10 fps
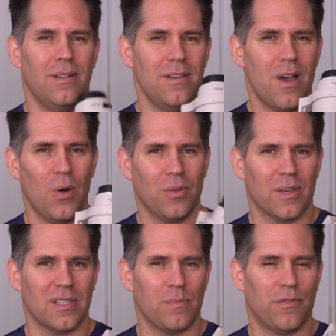know
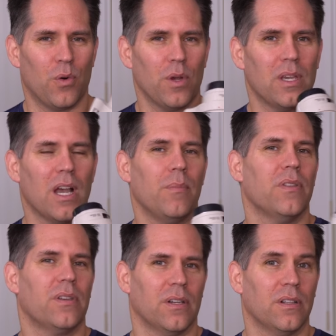this before you come to
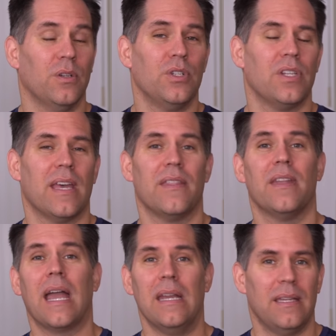the conclusion that the
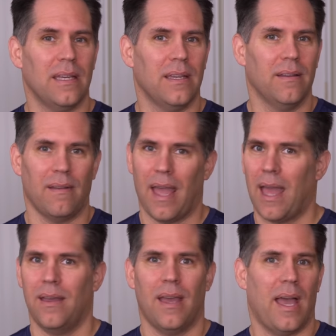90D
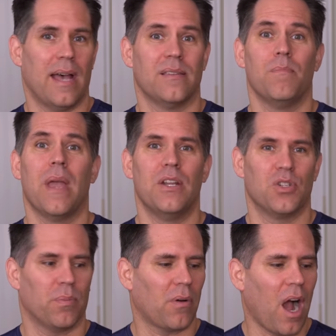has a
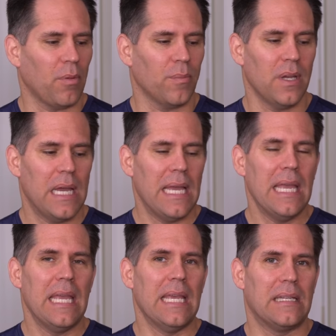major problem.
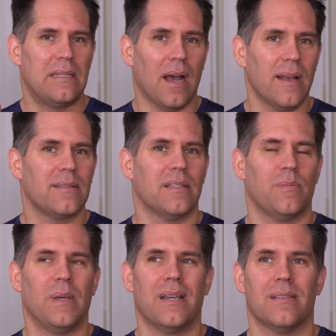It
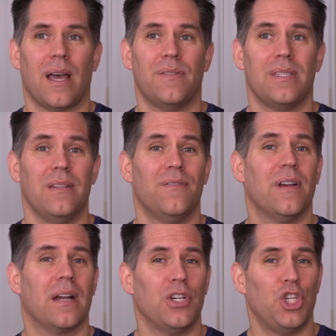doesn't because I've seen
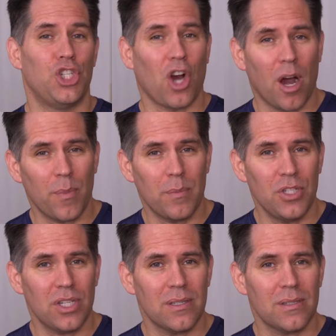very sharp
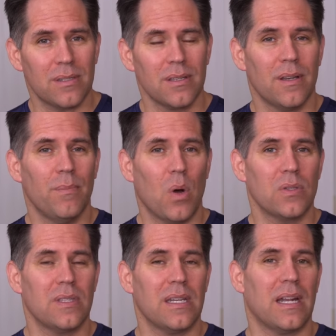images
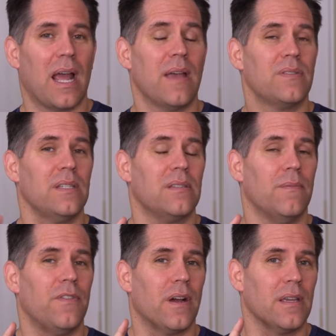posted and I have seen
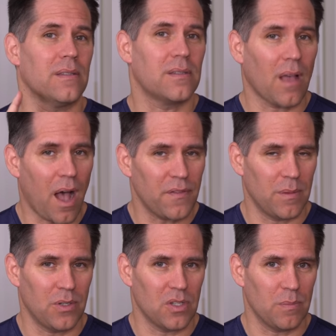some very soft
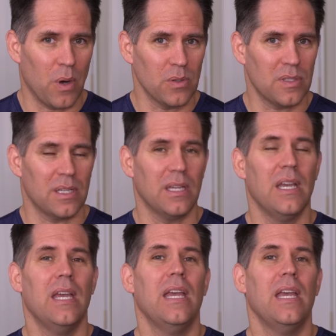images posted.